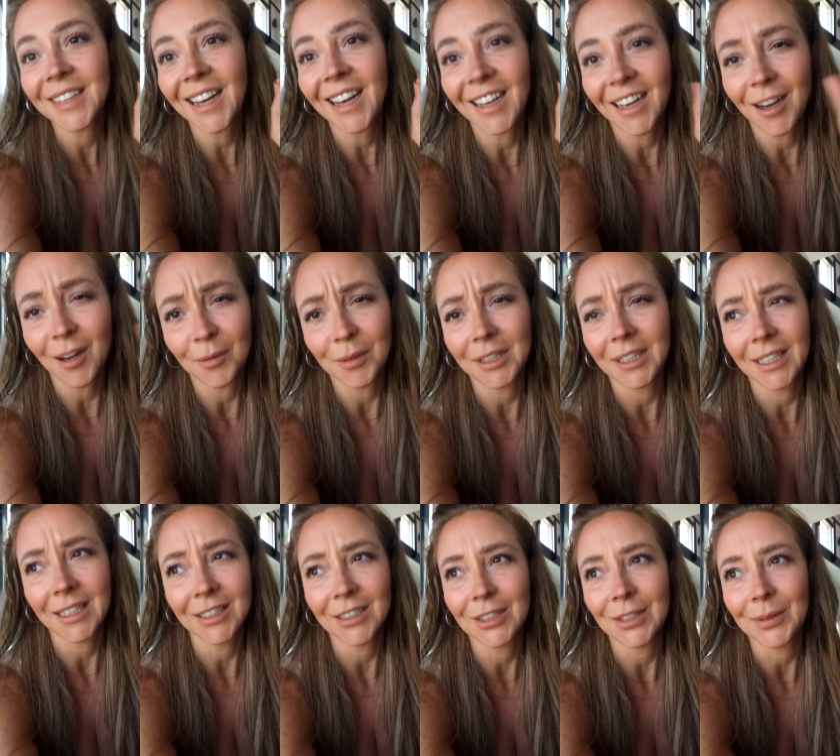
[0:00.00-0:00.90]
I got
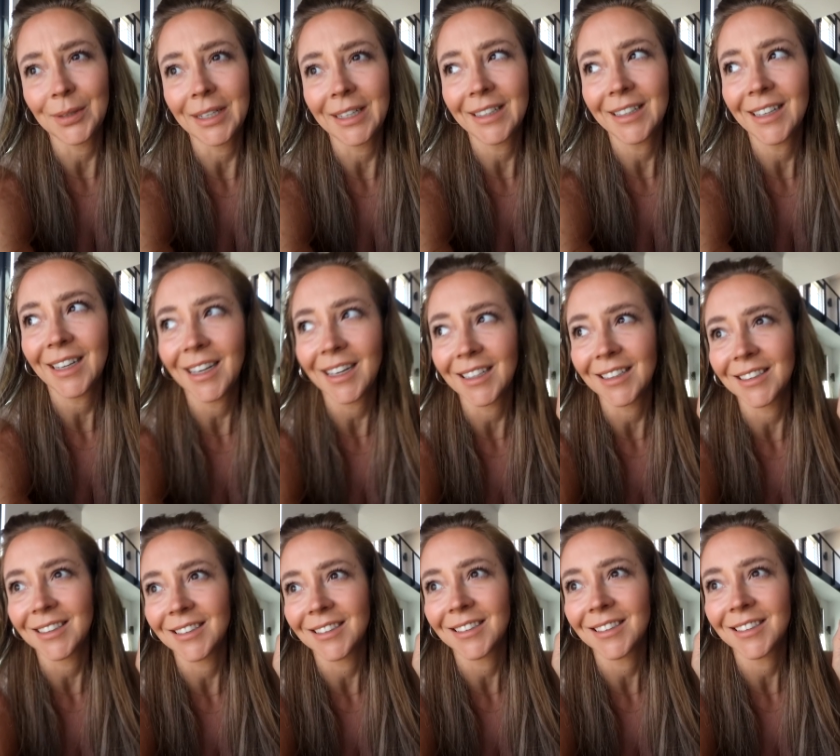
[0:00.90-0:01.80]
really into it
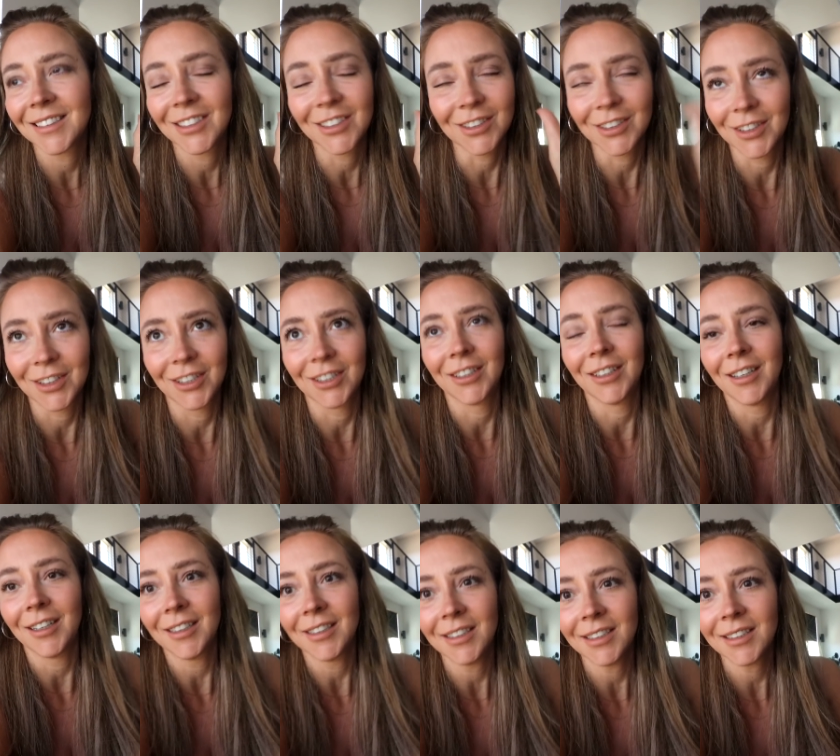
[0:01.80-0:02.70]
and just could
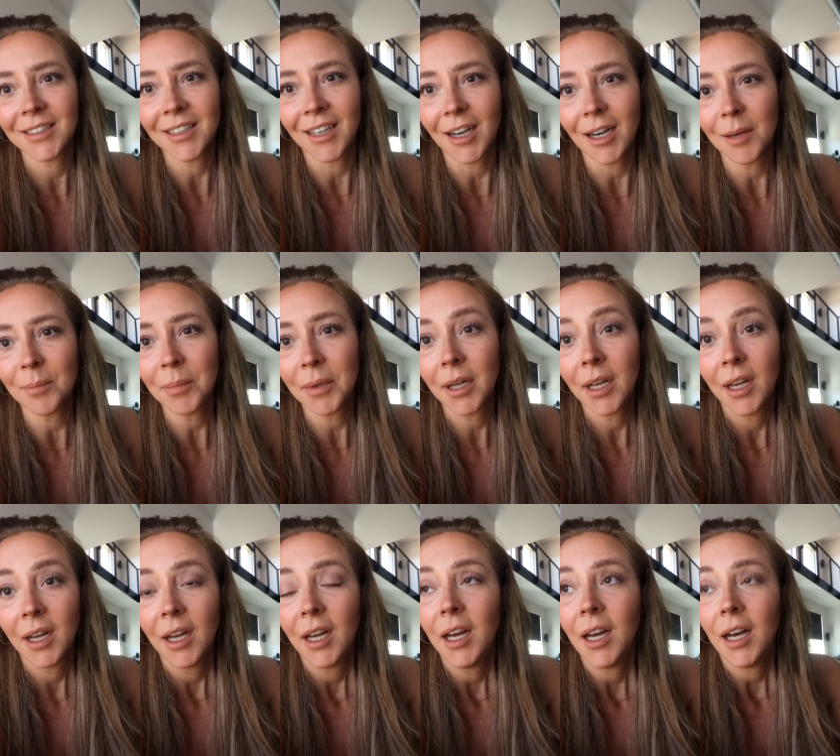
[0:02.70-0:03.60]
not stop.
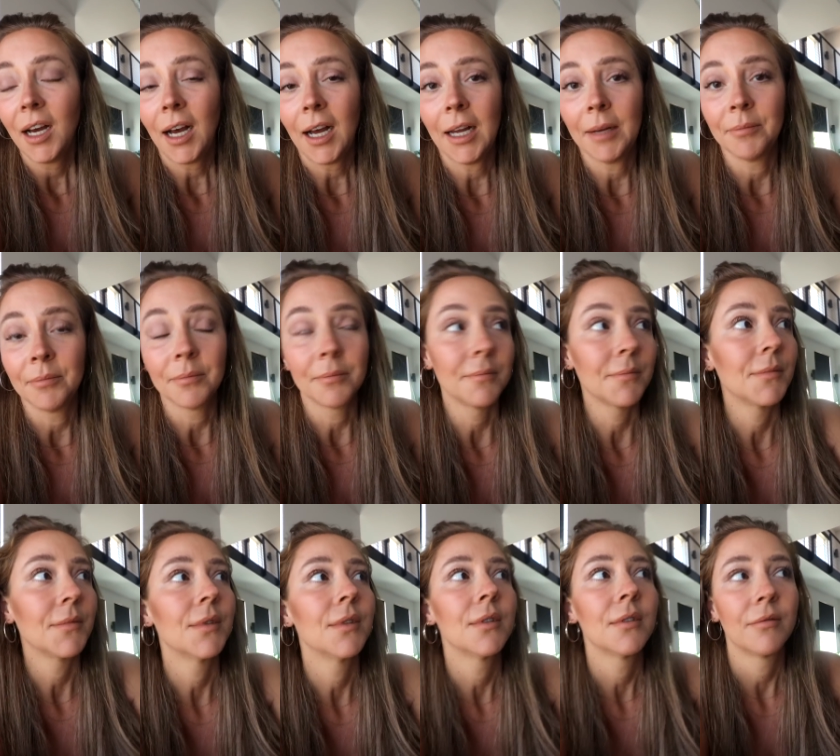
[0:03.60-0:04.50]
I'm
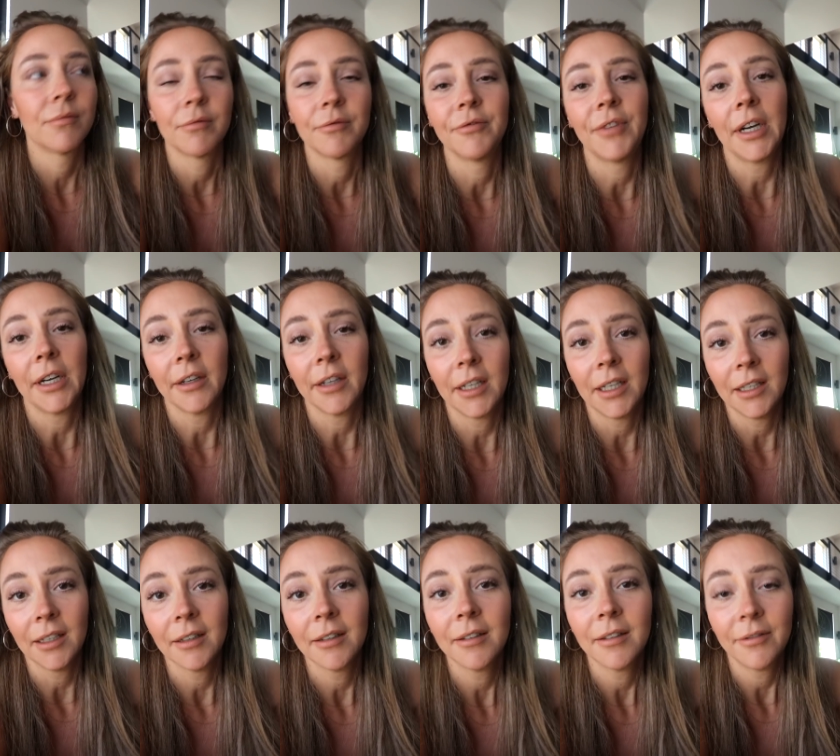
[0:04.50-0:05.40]

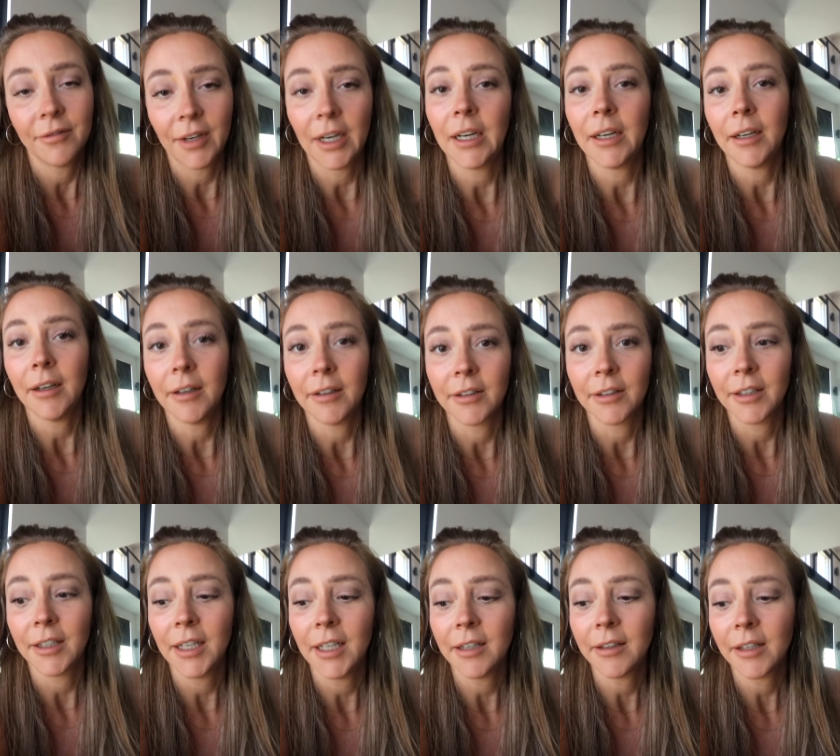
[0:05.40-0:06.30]
very, very
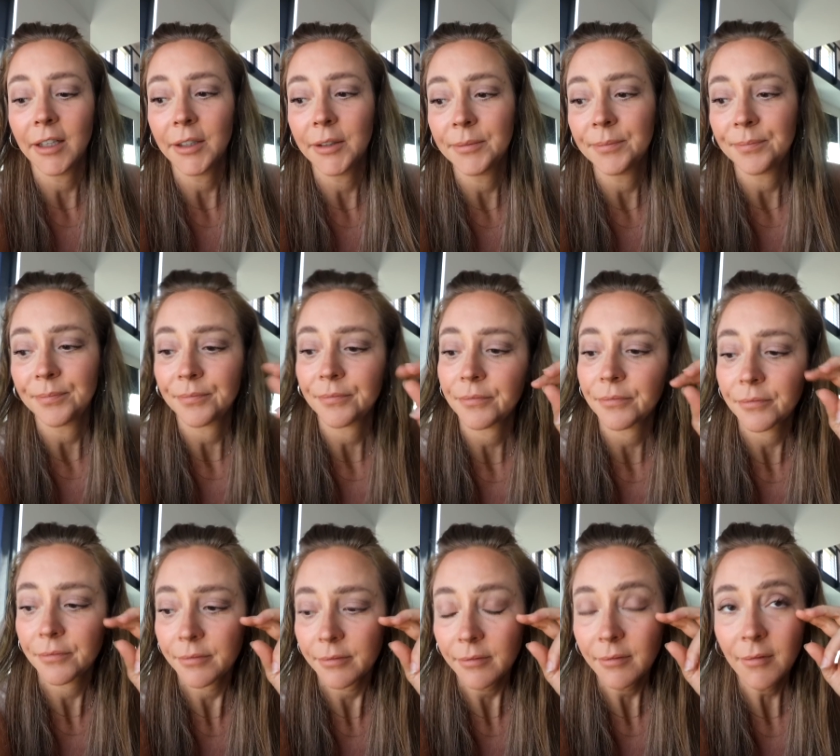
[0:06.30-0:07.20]
hungry now though.
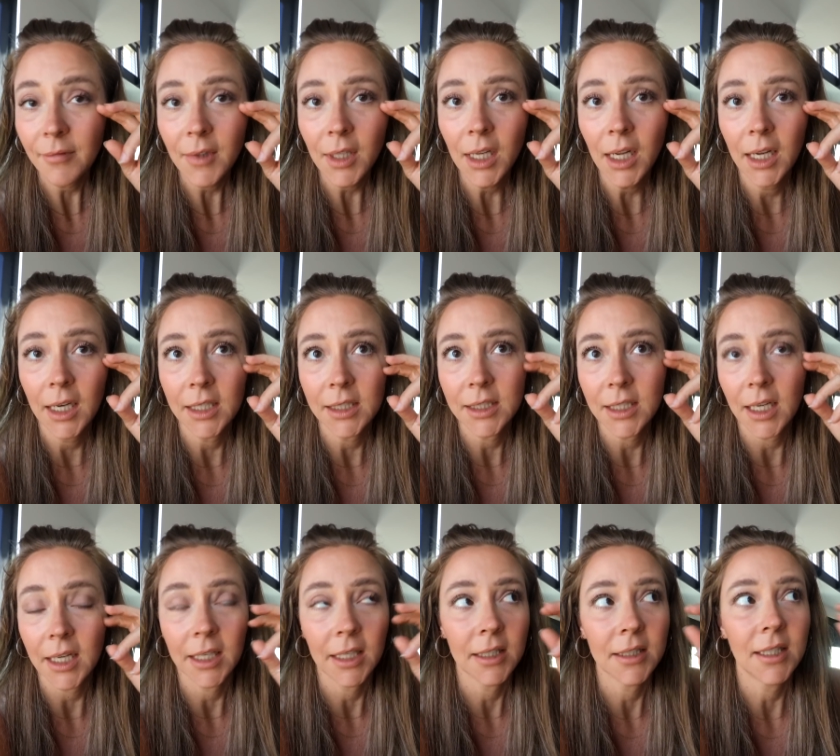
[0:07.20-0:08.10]
And it's
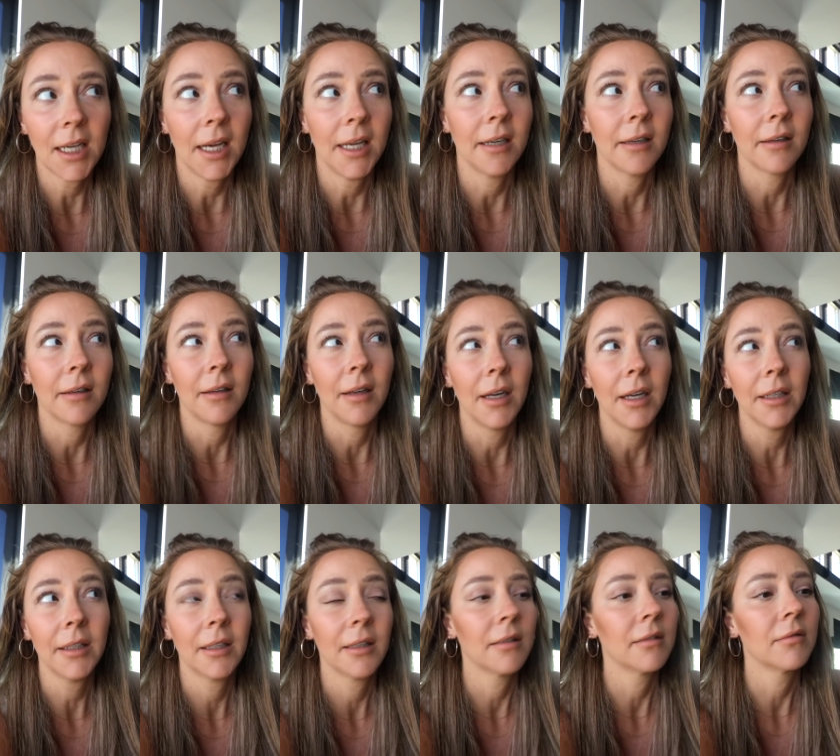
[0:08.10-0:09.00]
like 10
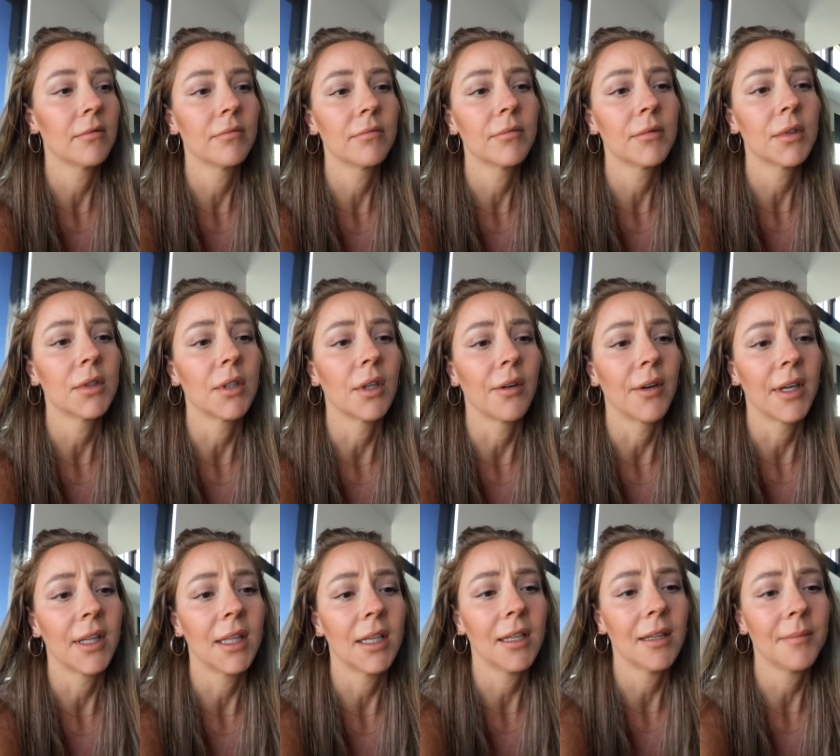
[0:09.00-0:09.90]
o'clock. So
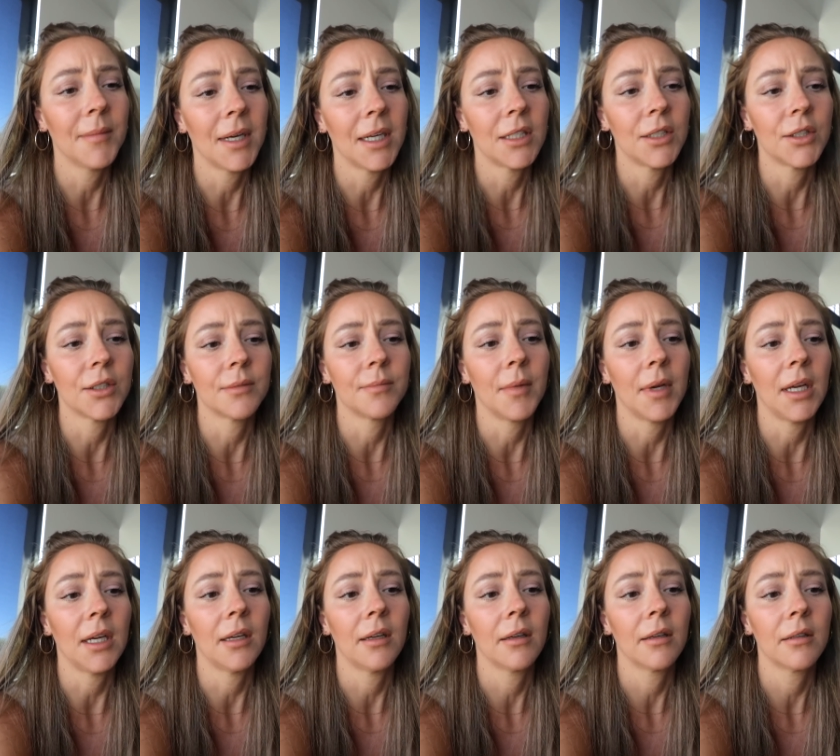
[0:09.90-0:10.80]
I think I might just
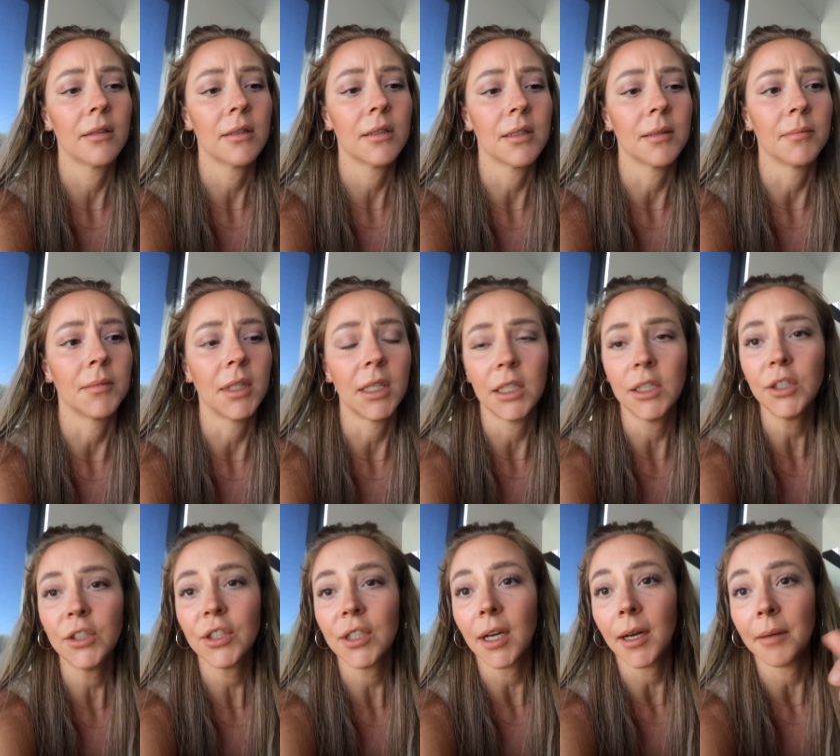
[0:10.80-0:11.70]
make some
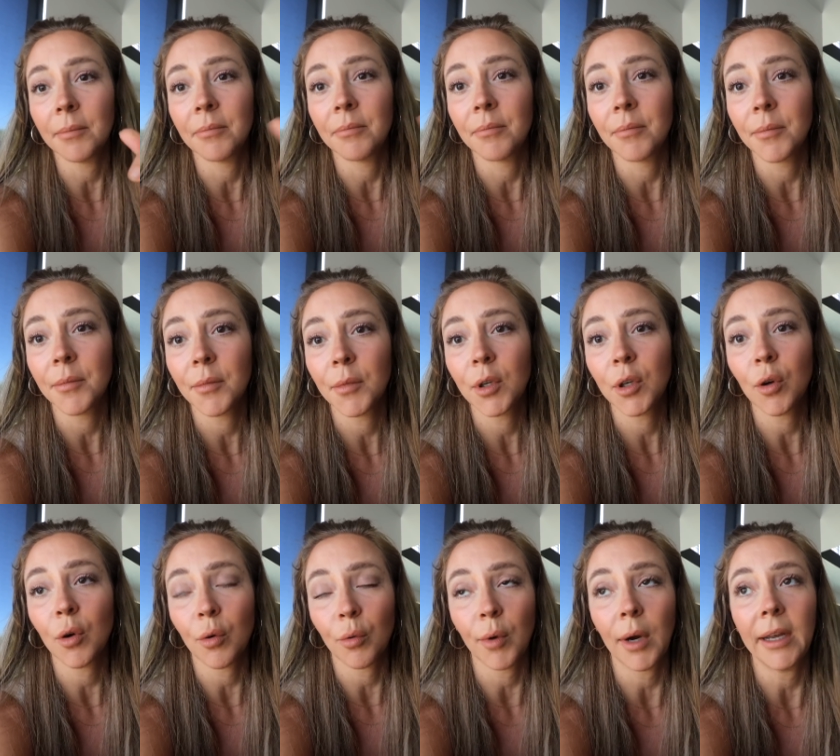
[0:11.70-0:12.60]
lunch. I'm
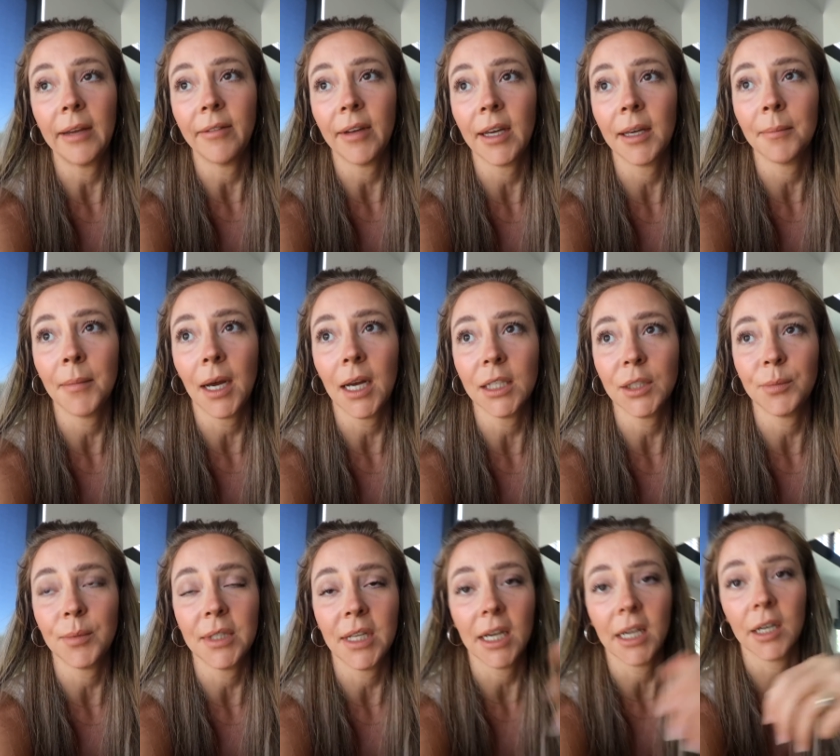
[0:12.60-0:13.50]
craving
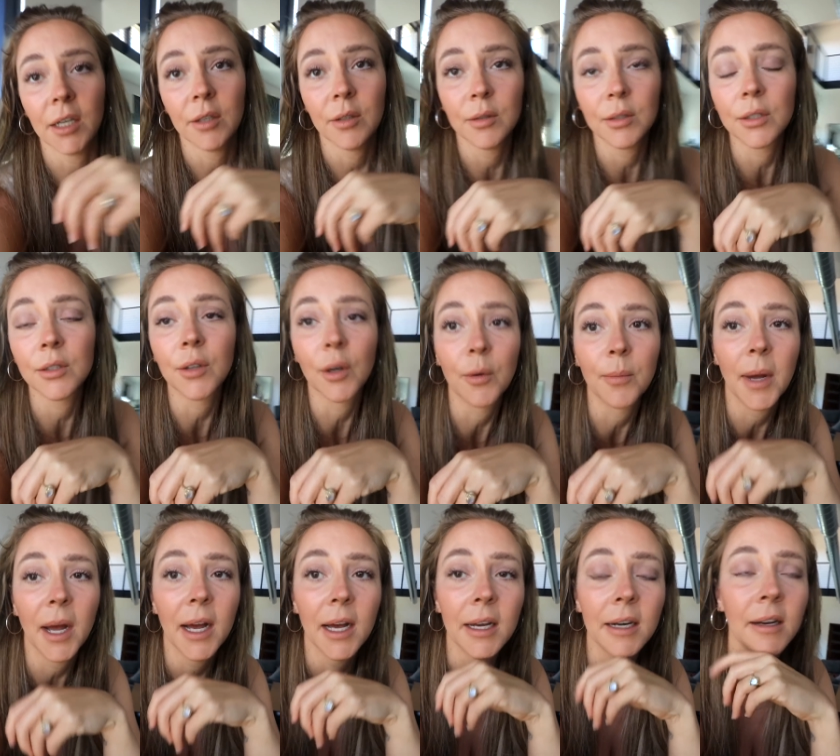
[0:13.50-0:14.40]
mashed potatoes so
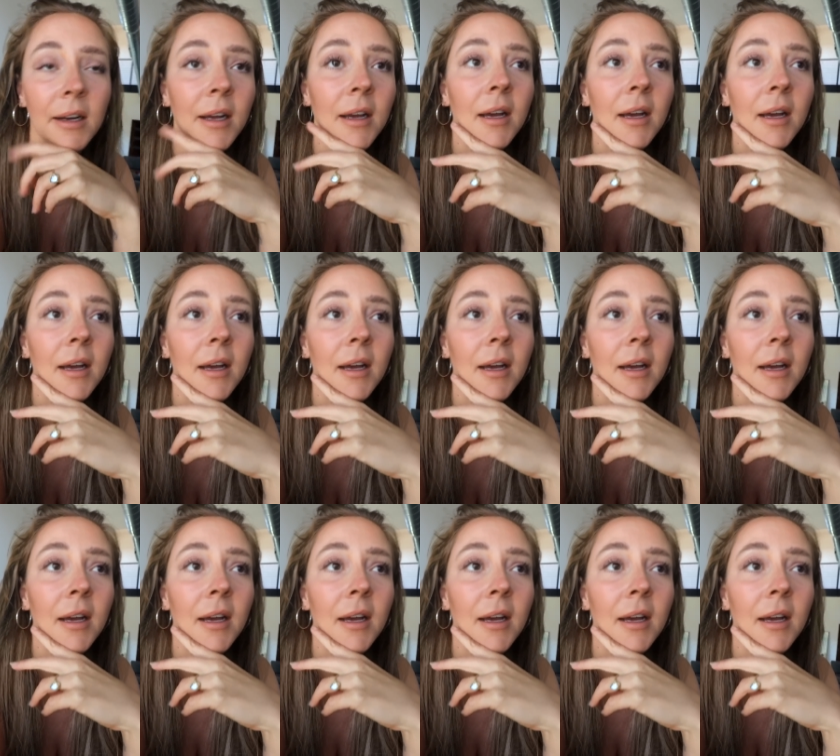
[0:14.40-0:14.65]
bad